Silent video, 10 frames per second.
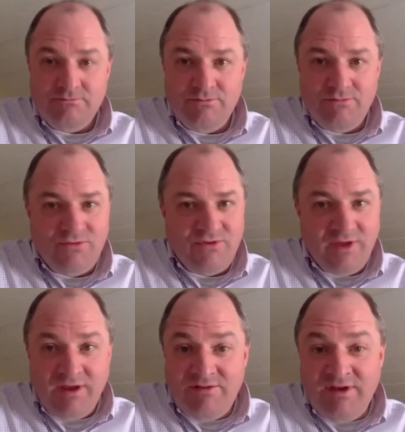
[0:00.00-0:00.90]
So
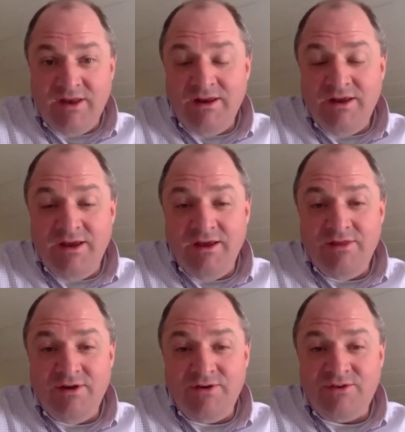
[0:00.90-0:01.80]
like I said,
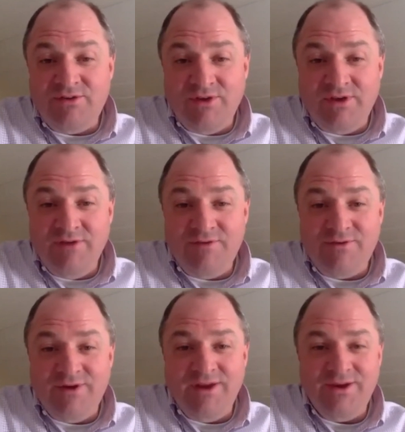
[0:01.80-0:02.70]
they're just looking
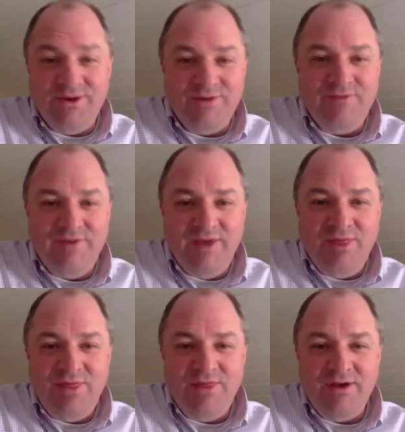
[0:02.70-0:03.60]
for a good faith
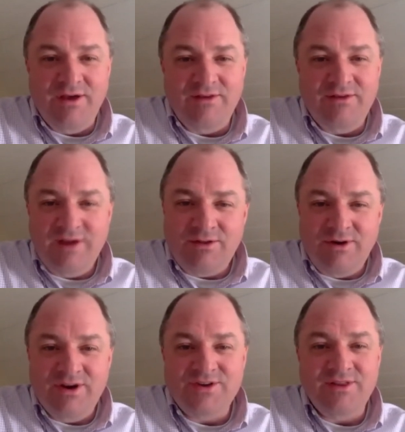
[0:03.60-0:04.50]

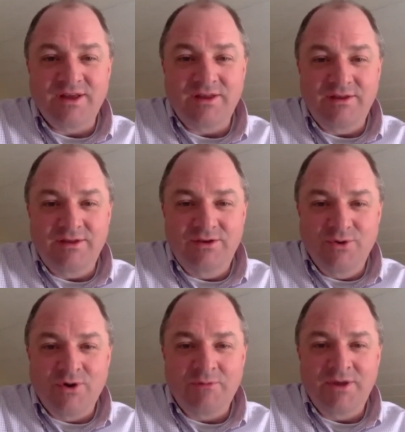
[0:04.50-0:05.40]
declaration that
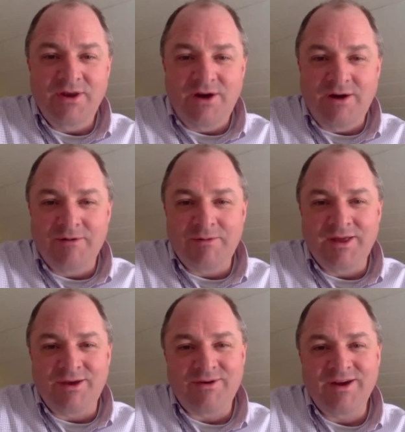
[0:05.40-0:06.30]
you are being harmed by
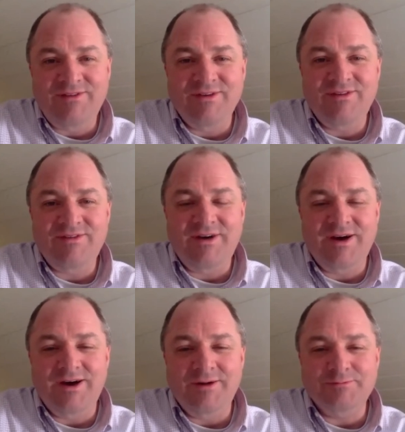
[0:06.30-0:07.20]
the crisis,
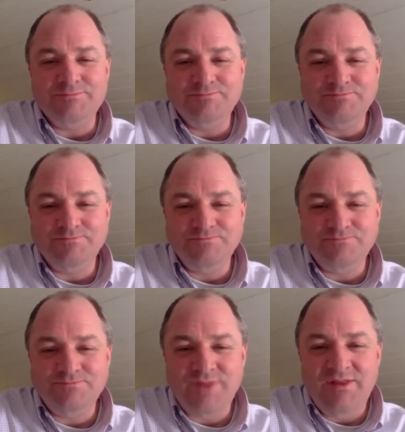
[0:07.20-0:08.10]

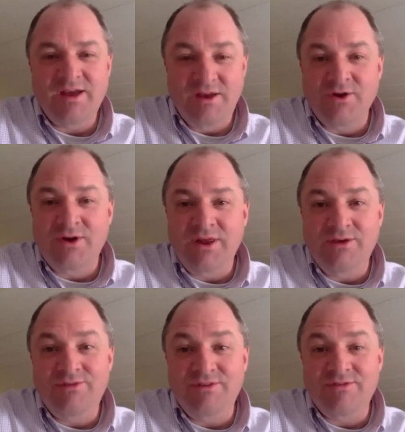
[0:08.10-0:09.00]
and that you're going to
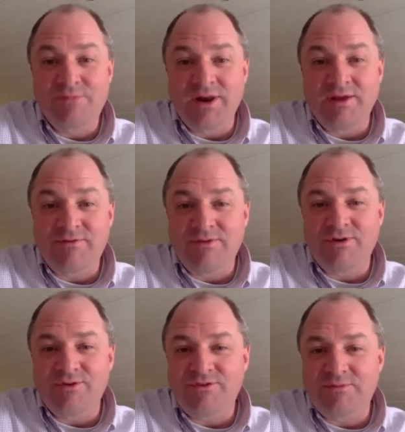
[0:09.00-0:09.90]
use this money for
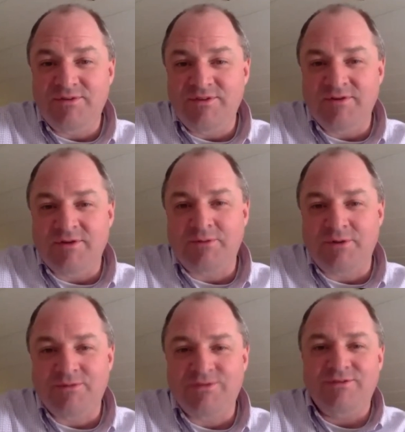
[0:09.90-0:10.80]
those specific
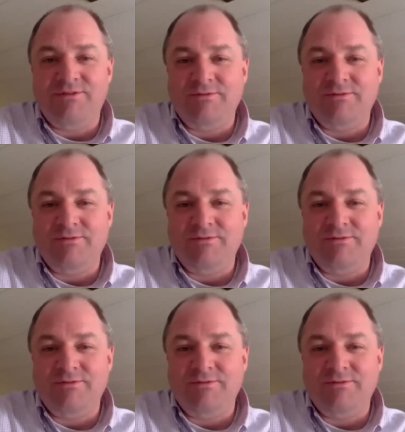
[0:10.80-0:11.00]
purposes.